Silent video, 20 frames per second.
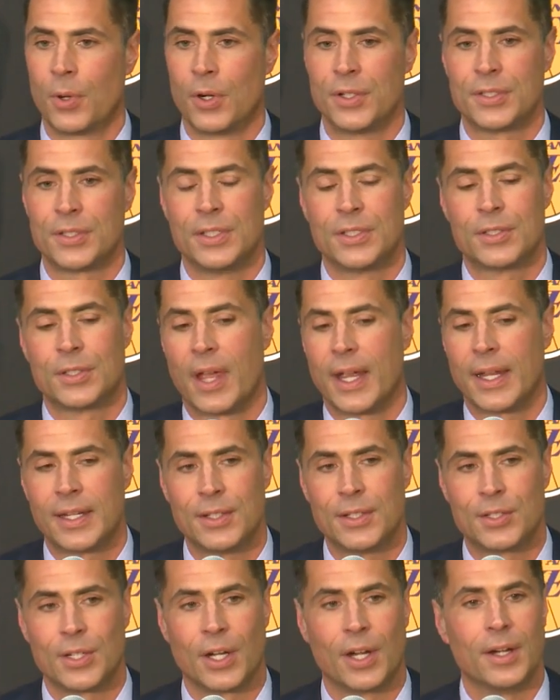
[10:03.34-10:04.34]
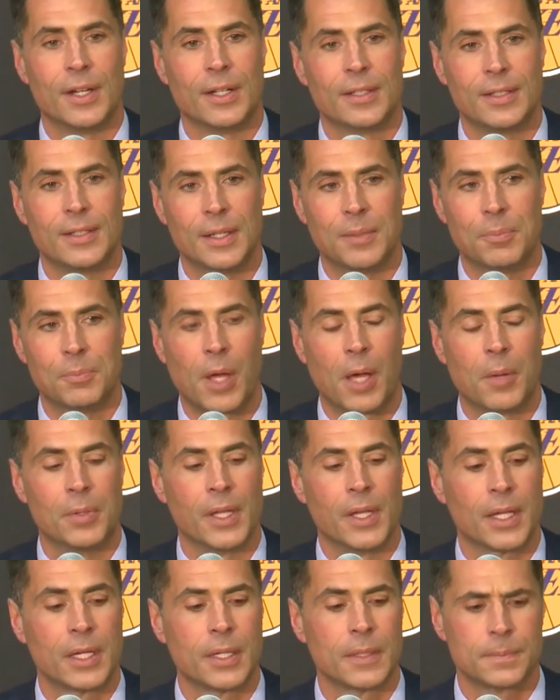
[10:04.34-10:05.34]
person so I can share it in
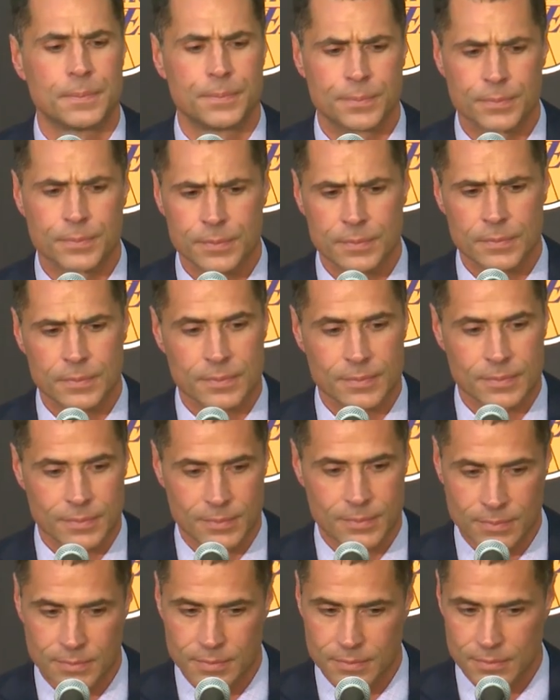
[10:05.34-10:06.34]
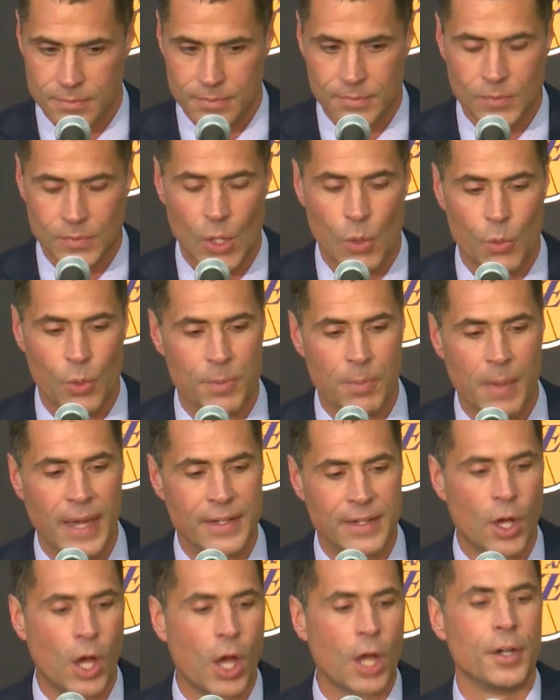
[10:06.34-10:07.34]
public. With my
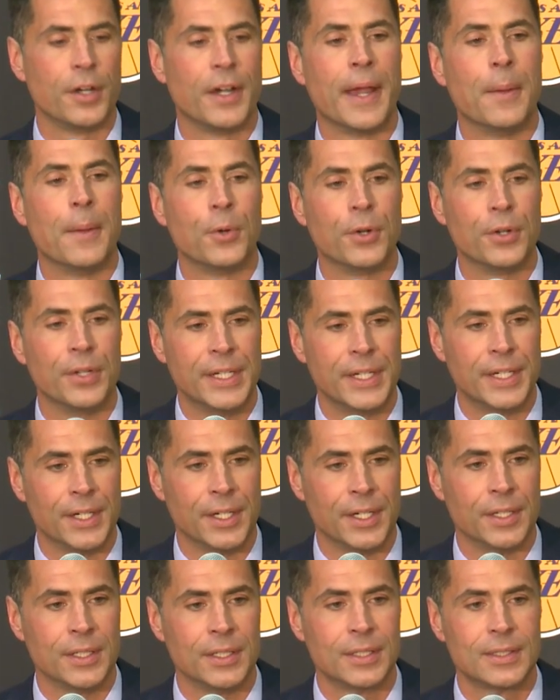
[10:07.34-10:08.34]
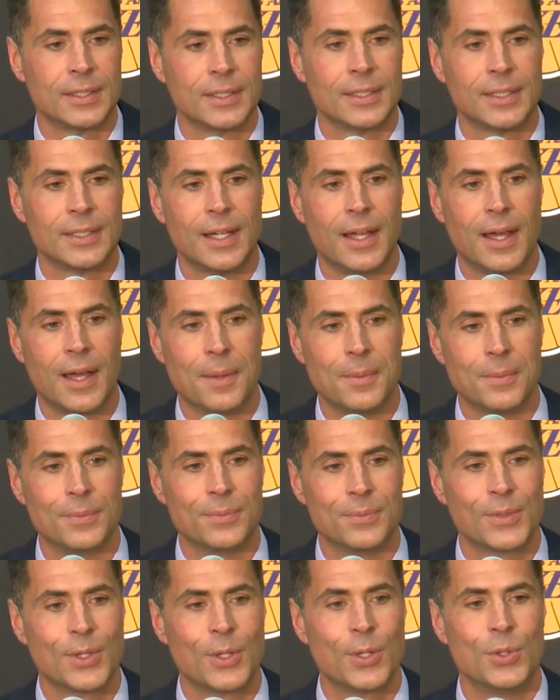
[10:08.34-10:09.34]
daughter, Emery, here,
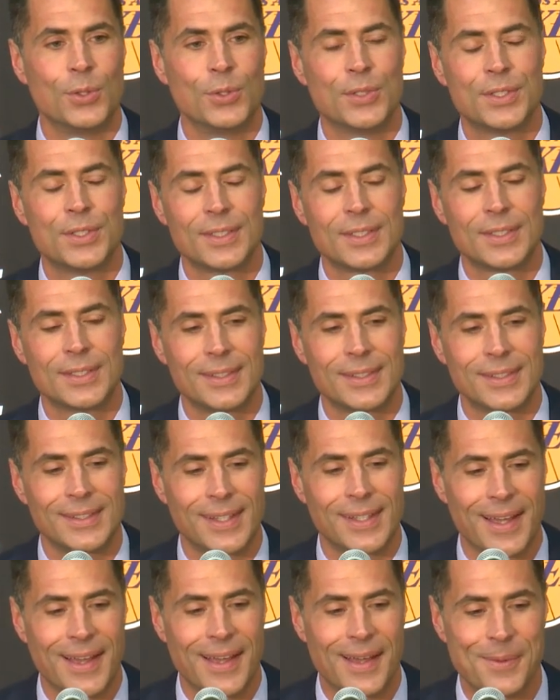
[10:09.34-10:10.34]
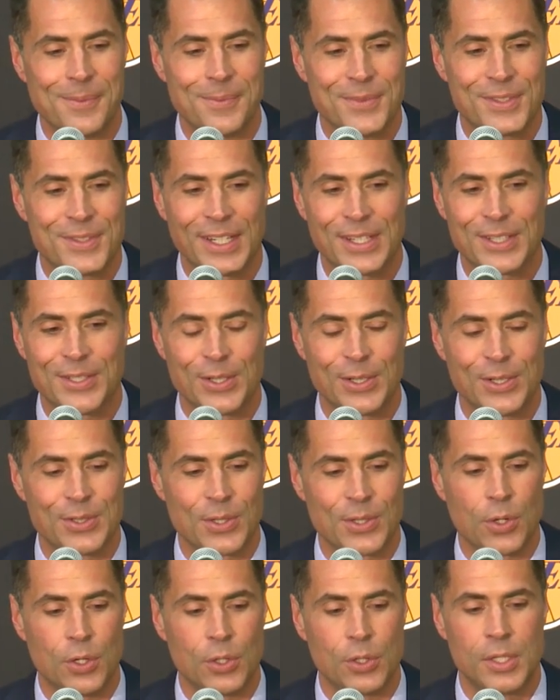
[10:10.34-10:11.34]
who's 6
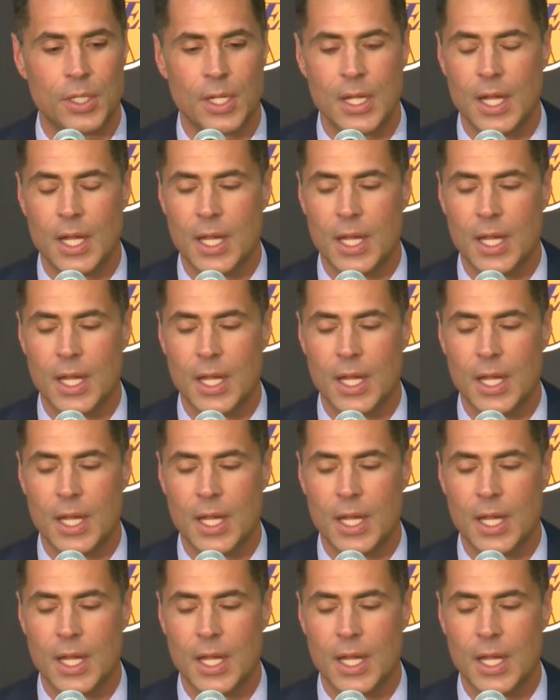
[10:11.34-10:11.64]
years old,